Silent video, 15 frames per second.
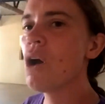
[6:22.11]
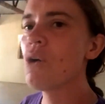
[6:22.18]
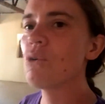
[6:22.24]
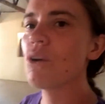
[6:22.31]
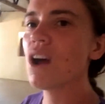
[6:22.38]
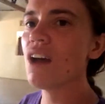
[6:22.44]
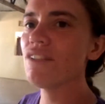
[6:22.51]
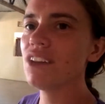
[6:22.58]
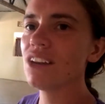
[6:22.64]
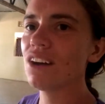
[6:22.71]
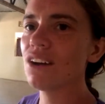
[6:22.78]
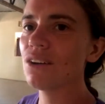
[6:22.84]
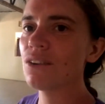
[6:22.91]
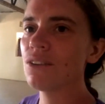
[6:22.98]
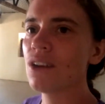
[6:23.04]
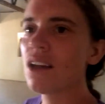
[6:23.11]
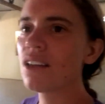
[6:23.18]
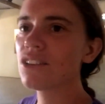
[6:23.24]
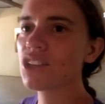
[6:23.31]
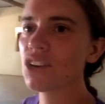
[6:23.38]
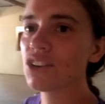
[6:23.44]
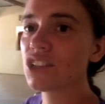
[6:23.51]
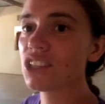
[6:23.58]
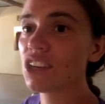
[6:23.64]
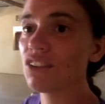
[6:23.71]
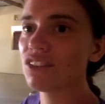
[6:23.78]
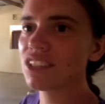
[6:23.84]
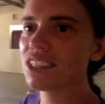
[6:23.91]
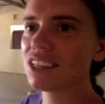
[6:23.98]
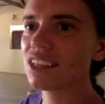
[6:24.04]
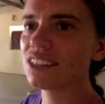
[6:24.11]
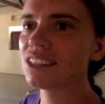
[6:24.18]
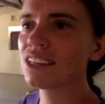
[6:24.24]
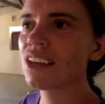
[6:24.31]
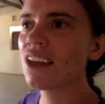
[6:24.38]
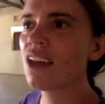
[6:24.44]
We're having our church services